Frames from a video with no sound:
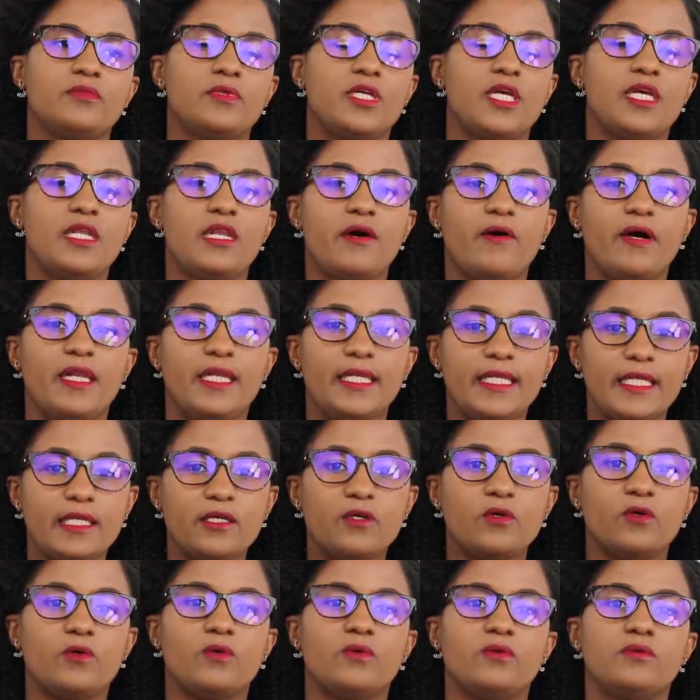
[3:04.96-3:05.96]
in our
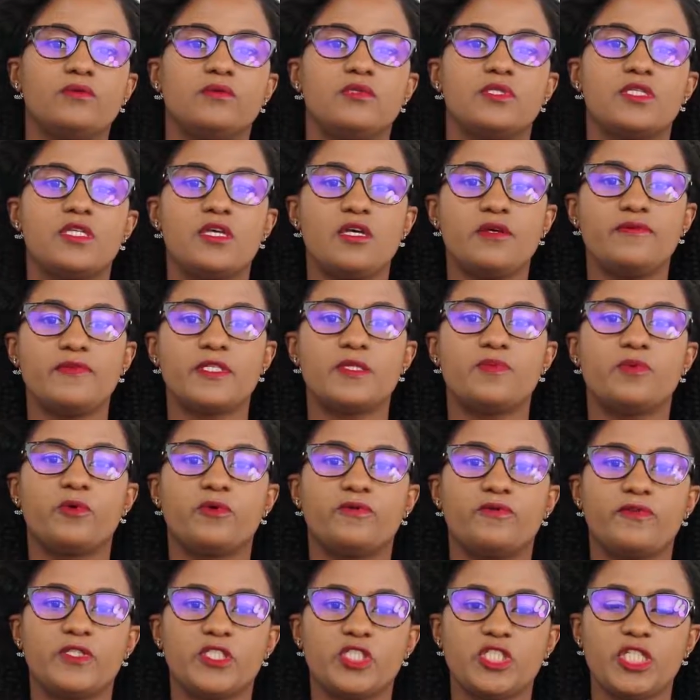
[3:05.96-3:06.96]
legal service
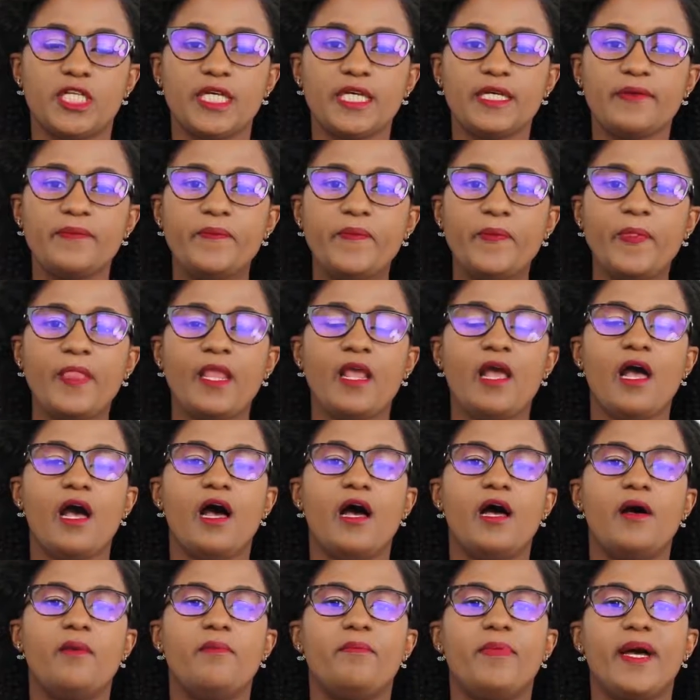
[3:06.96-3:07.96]
provisioning
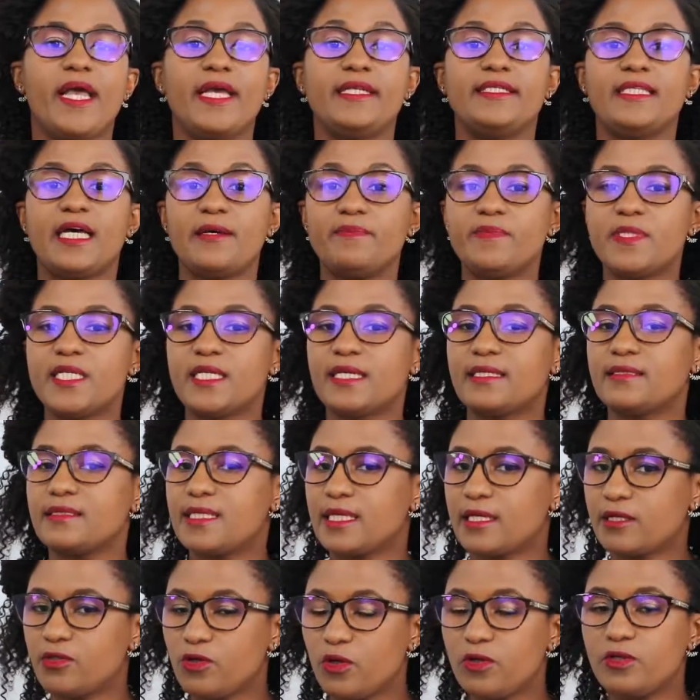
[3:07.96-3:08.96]
by adapting a
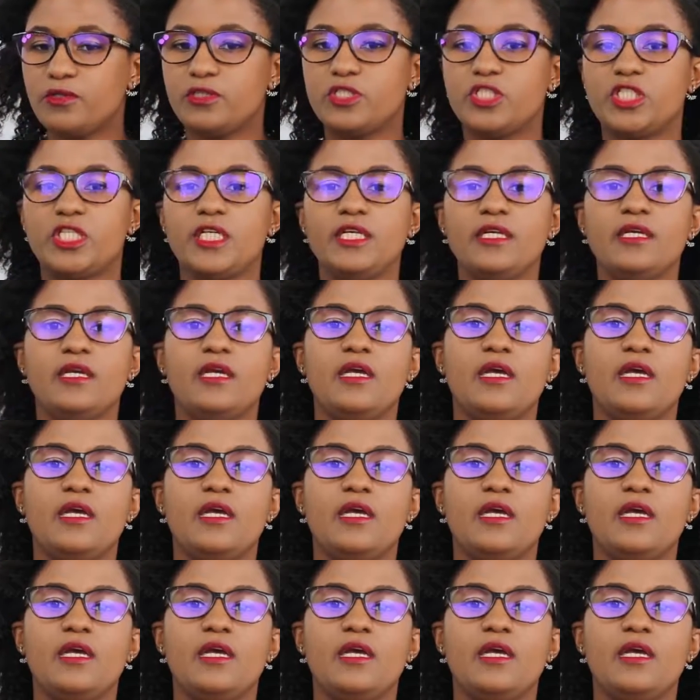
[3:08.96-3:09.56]
technology